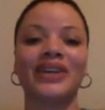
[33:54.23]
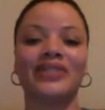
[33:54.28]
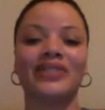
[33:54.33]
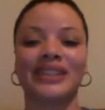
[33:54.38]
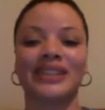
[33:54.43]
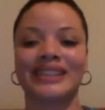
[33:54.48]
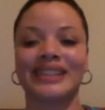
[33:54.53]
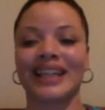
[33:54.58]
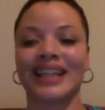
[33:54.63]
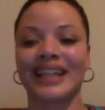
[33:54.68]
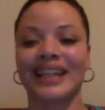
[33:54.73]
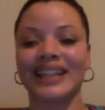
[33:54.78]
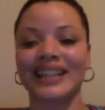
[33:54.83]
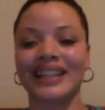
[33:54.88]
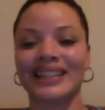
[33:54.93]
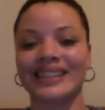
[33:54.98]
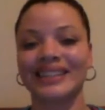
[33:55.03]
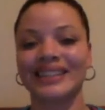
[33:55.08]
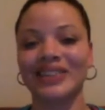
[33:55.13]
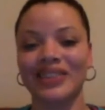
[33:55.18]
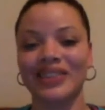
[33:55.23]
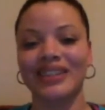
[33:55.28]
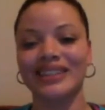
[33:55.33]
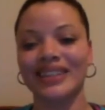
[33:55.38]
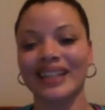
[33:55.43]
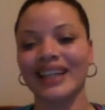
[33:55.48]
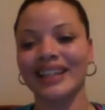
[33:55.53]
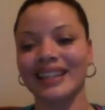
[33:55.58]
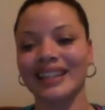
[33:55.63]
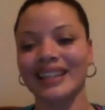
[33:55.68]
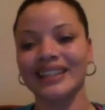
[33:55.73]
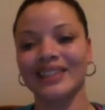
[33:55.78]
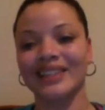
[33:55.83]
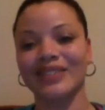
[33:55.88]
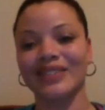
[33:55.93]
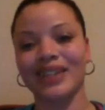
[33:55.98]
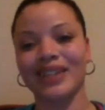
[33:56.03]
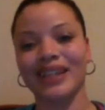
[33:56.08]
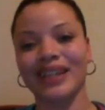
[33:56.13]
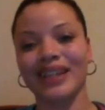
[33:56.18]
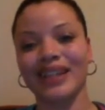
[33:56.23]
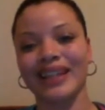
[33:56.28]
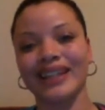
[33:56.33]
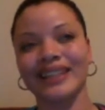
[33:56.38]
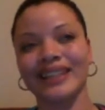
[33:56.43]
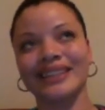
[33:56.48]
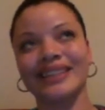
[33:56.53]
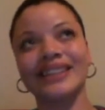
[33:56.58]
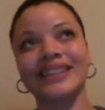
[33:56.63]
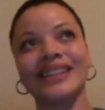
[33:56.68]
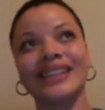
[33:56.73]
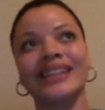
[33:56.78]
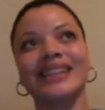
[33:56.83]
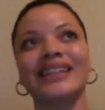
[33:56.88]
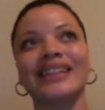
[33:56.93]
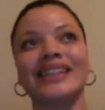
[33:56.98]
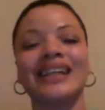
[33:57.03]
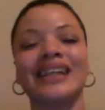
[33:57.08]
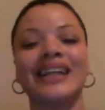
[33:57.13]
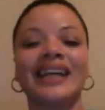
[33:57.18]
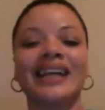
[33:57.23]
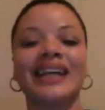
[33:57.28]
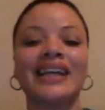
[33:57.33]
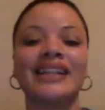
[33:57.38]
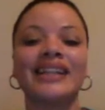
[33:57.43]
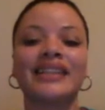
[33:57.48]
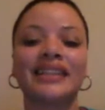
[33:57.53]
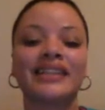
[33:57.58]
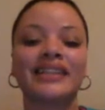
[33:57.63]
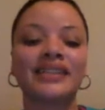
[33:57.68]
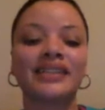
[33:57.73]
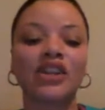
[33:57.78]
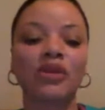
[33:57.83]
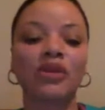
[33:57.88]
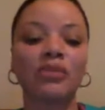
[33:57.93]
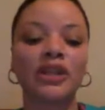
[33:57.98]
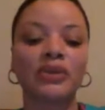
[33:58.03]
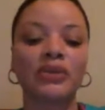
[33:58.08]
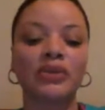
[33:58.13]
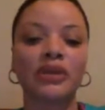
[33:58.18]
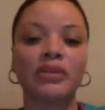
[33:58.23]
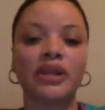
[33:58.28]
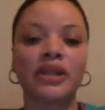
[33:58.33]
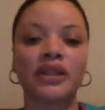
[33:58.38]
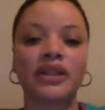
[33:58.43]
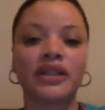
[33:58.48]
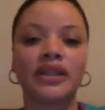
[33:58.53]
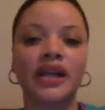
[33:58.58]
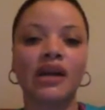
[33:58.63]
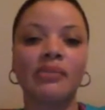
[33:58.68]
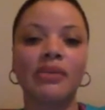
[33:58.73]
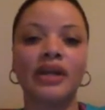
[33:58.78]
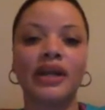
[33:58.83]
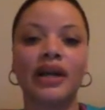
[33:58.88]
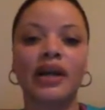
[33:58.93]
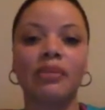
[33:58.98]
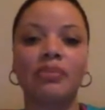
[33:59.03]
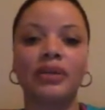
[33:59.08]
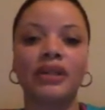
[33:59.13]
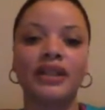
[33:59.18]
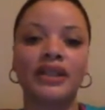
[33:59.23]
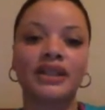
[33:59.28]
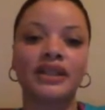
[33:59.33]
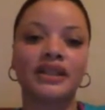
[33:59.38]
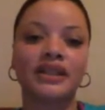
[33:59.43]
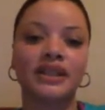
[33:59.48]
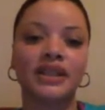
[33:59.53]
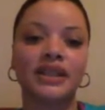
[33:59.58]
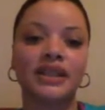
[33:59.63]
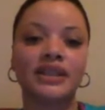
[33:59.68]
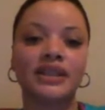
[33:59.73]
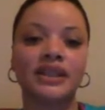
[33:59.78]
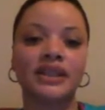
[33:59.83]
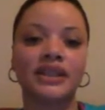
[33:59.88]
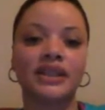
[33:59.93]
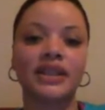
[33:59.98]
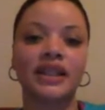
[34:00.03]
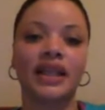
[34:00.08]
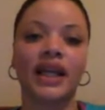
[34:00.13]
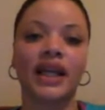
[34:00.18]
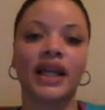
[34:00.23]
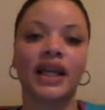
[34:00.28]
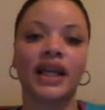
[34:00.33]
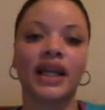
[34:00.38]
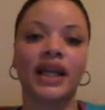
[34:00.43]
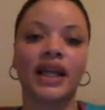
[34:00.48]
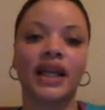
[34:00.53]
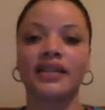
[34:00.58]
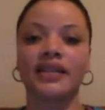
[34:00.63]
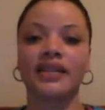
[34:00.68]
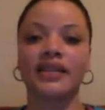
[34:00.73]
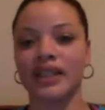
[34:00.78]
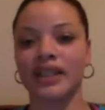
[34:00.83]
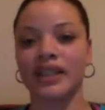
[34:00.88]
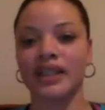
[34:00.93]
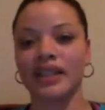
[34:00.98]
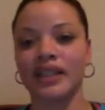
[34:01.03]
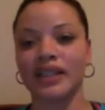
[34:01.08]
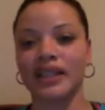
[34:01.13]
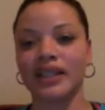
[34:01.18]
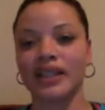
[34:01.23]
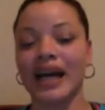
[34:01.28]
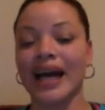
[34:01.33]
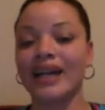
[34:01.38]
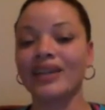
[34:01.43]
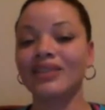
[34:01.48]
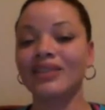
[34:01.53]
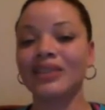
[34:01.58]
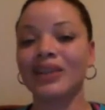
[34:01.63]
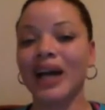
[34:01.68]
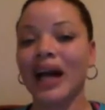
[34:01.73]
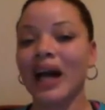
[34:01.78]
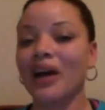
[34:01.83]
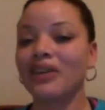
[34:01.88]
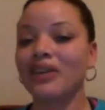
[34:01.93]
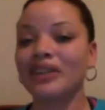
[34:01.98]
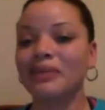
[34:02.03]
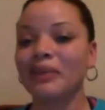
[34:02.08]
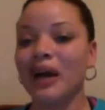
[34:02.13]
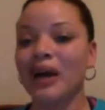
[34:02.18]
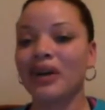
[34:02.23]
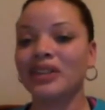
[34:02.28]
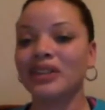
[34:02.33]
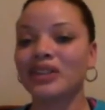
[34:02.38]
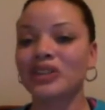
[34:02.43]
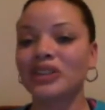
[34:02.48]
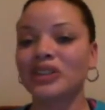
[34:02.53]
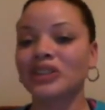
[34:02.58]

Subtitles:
over this again is so exciting, because I'm like, there's so many women coming up in this season, and I don't know how the power